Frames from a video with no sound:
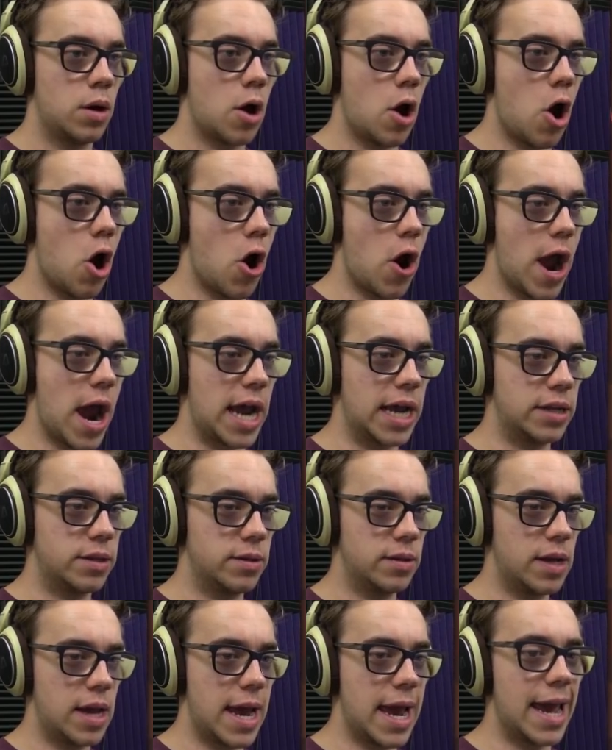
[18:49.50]
Alright,
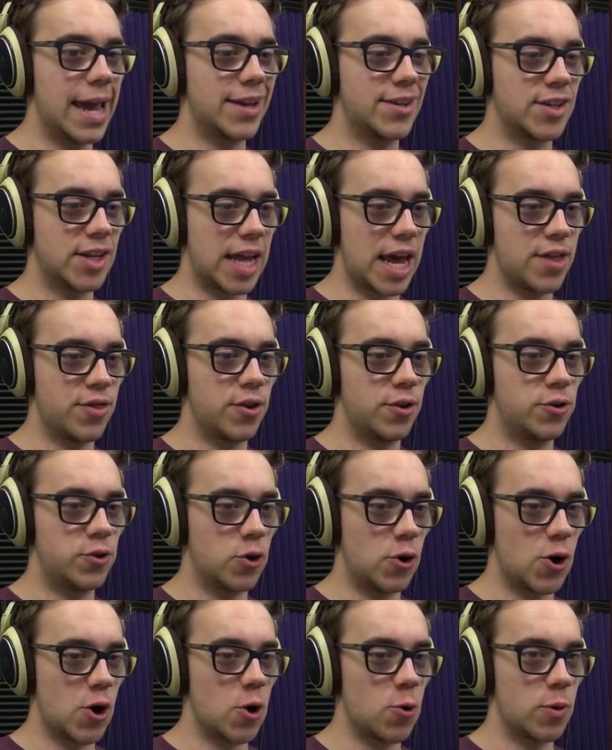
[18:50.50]
exit at the
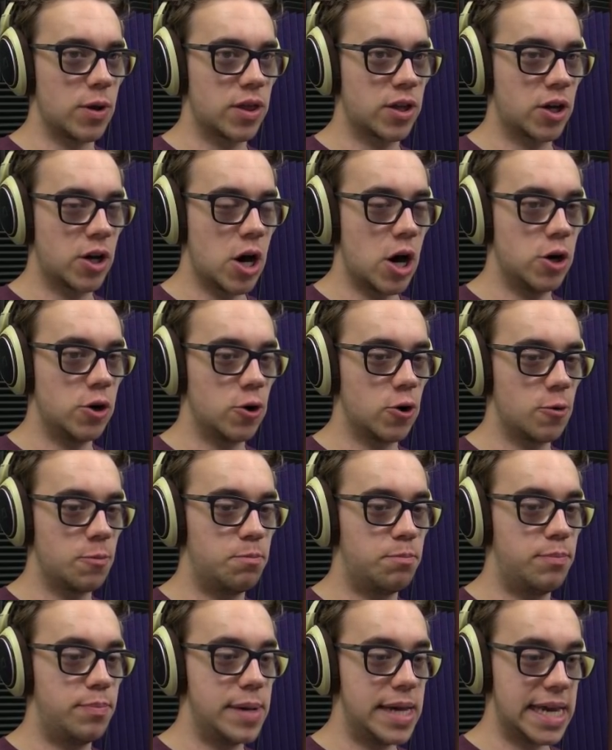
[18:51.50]
door with color
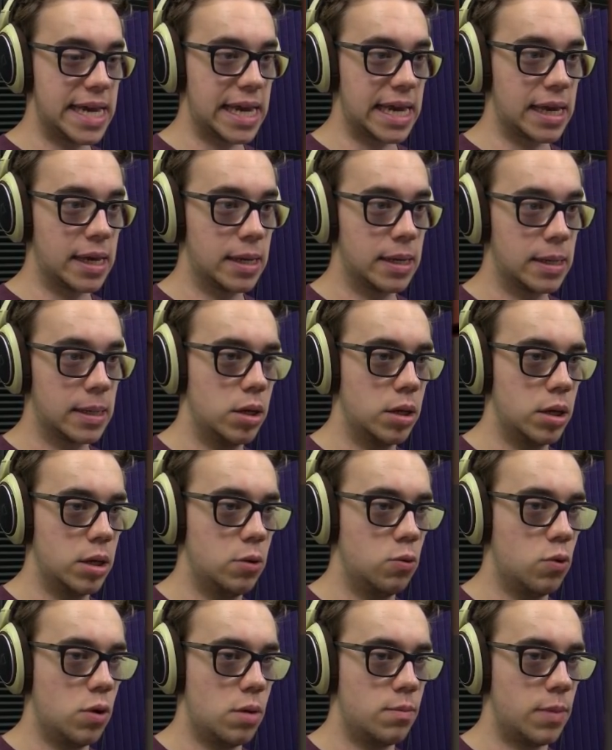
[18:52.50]
B.
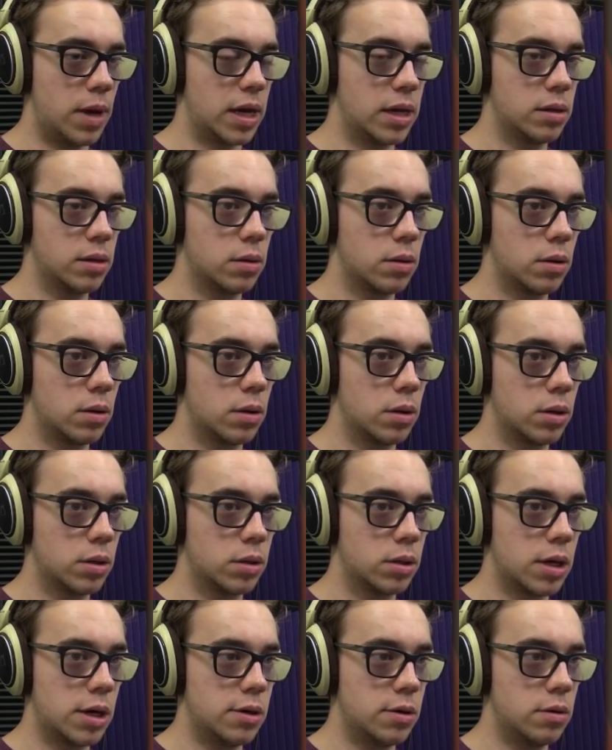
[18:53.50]
You what, mate?
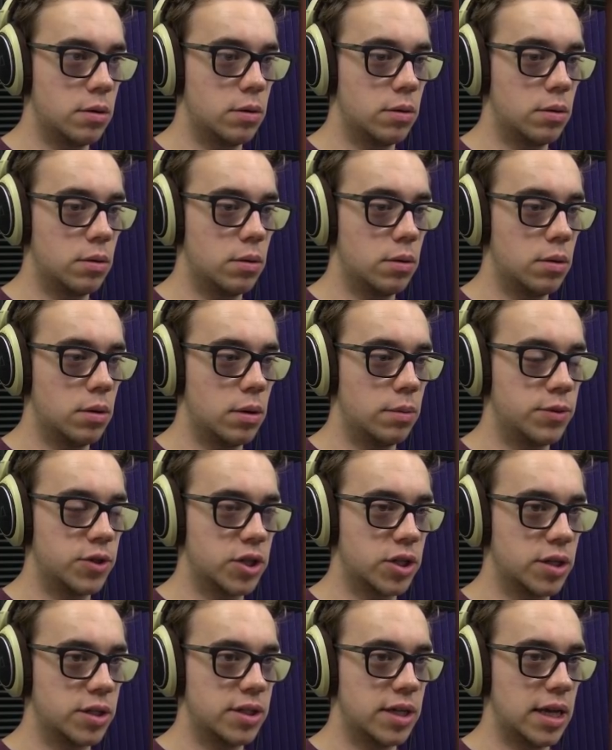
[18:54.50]
I'm
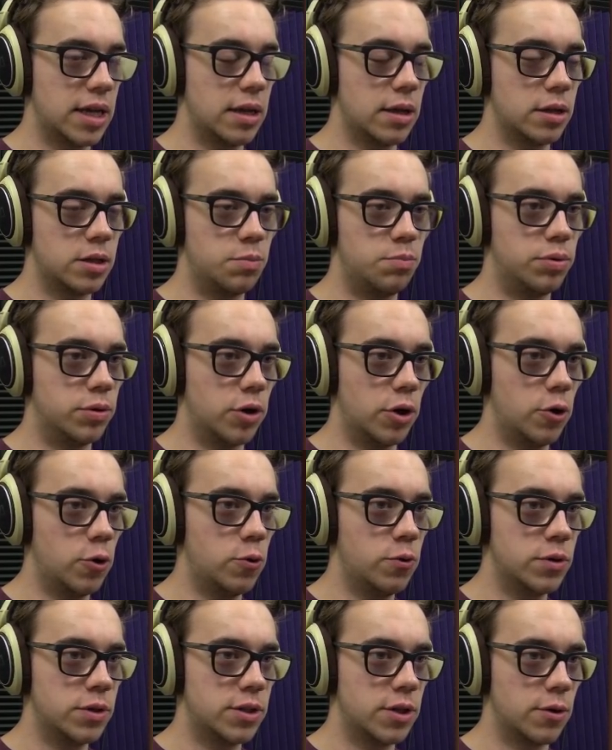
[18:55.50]
just gonna say it's
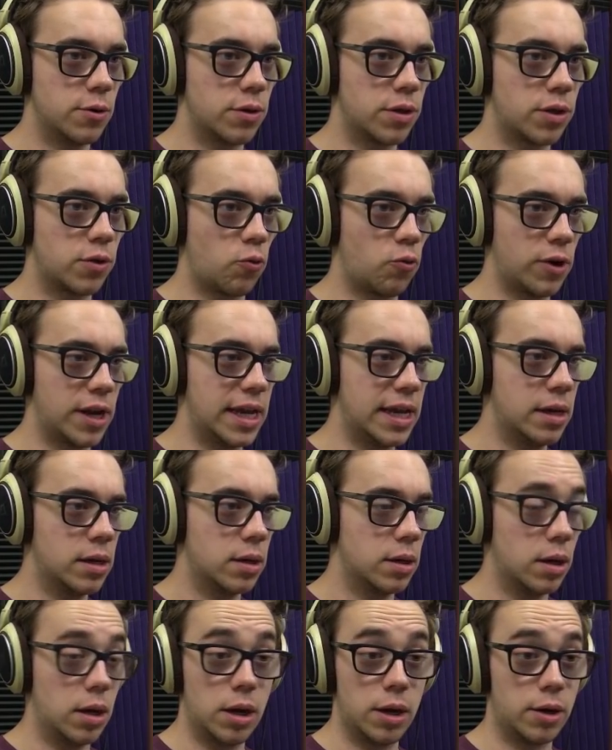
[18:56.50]
blue, so 3.
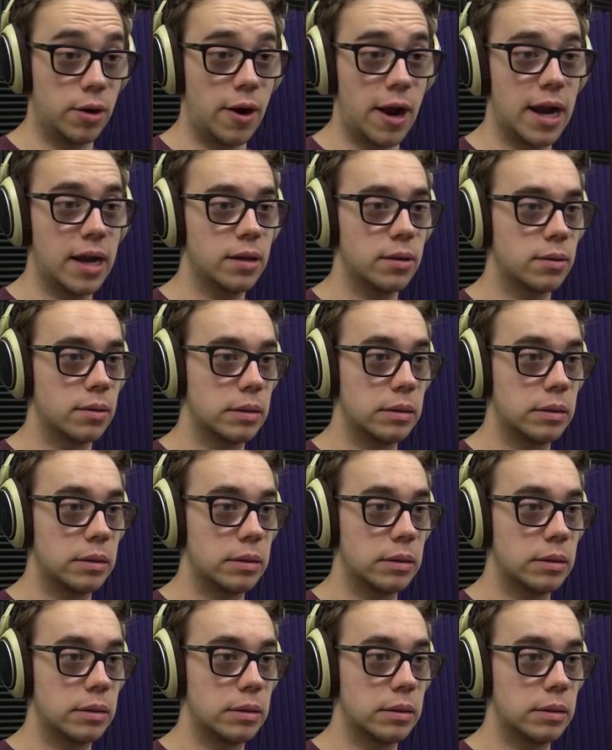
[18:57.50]
Alright.